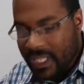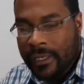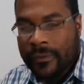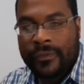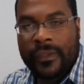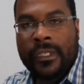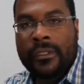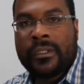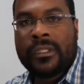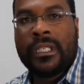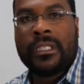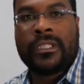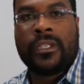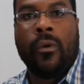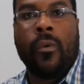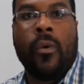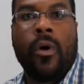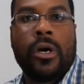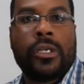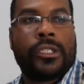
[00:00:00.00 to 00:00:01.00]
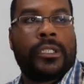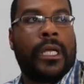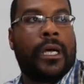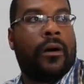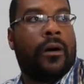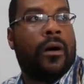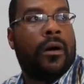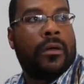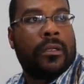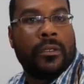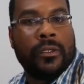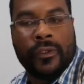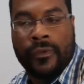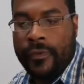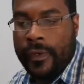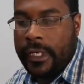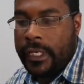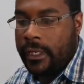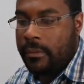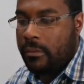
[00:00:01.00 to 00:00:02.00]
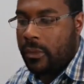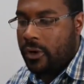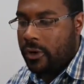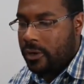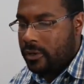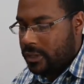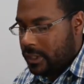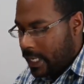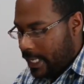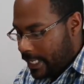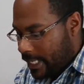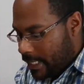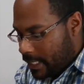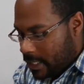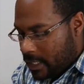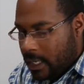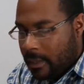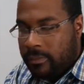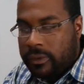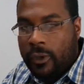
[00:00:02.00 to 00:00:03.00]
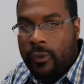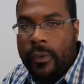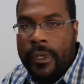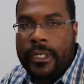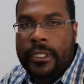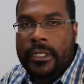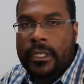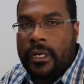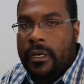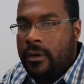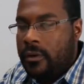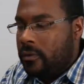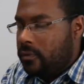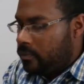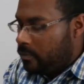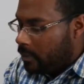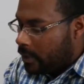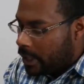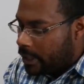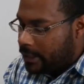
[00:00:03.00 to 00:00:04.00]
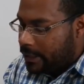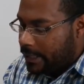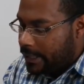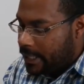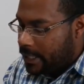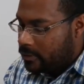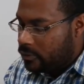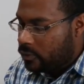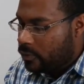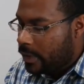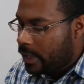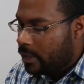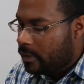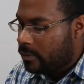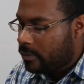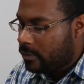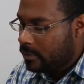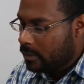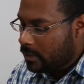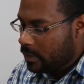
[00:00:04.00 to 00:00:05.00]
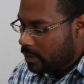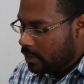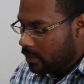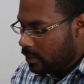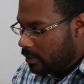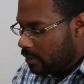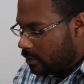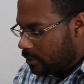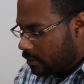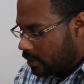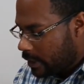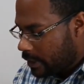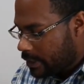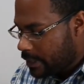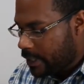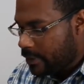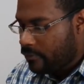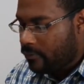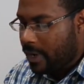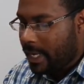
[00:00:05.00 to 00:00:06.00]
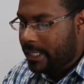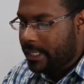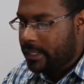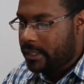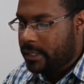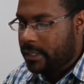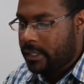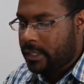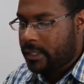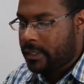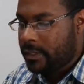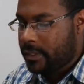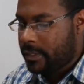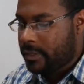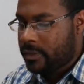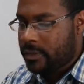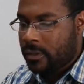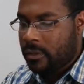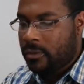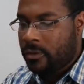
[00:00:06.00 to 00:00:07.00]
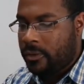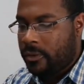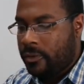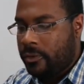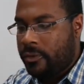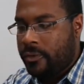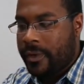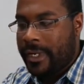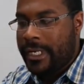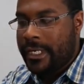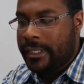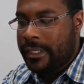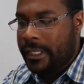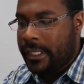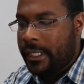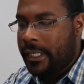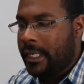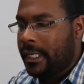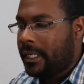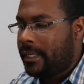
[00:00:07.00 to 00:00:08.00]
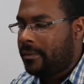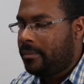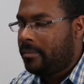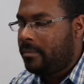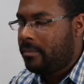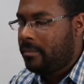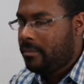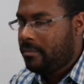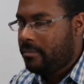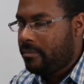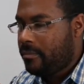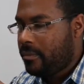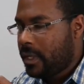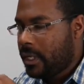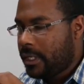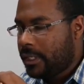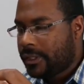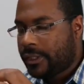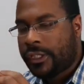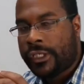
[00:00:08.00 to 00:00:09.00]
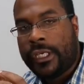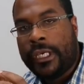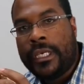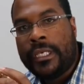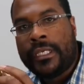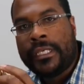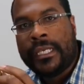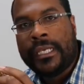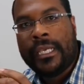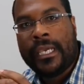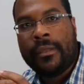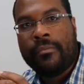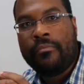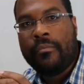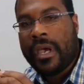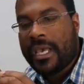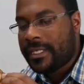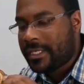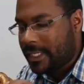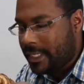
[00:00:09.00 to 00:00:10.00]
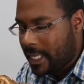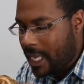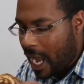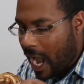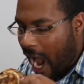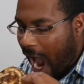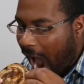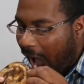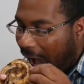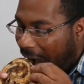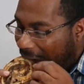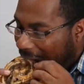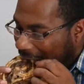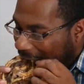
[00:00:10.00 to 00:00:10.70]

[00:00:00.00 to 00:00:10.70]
if this doesn't wash down all those vegan burgers I ate a couple of weeks ago, nothing else will. Let's get right into this. It's so greasy and cheesy and messy. Oh